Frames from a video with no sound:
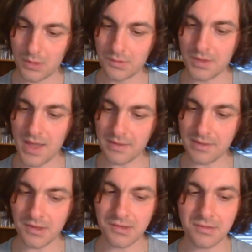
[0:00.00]
So yeah,
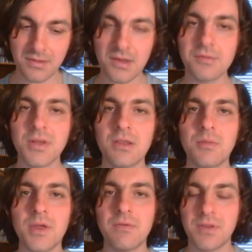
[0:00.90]
things went in
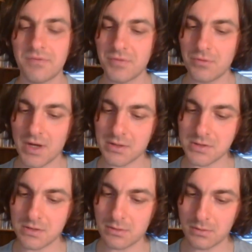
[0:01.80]
a bit of a different
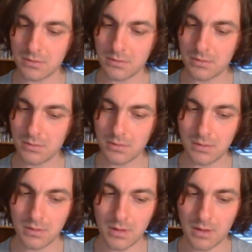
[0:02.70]
direction.
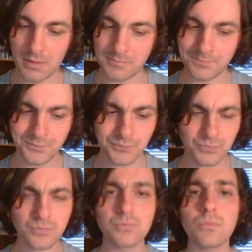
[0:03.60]
I
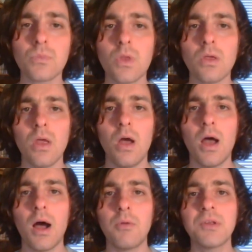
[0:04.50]

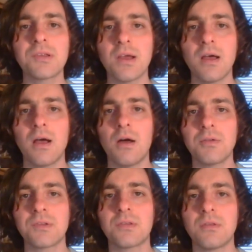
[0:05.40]
was
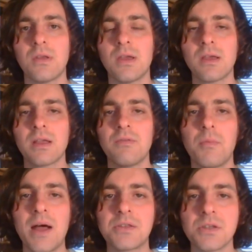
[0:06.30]
kind of
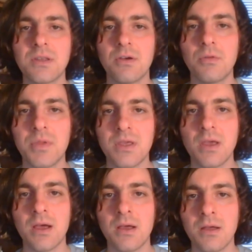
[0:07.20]
imagined I would
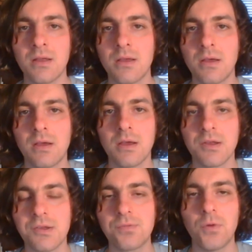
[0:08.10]
be
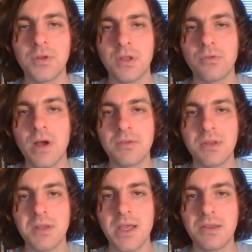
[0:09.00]
swanning around
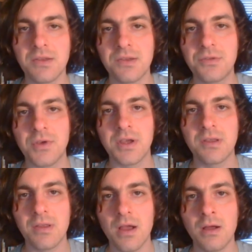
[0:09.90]
the Lake District,
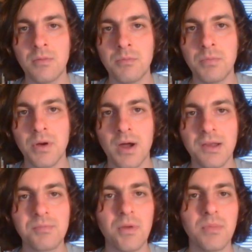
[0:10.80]
but I
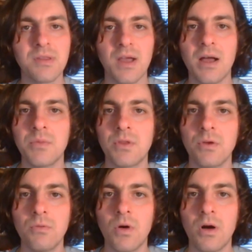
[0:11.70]
spent my time
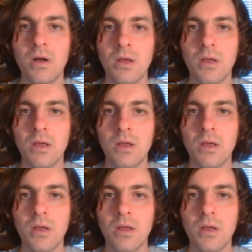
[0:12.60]
doing what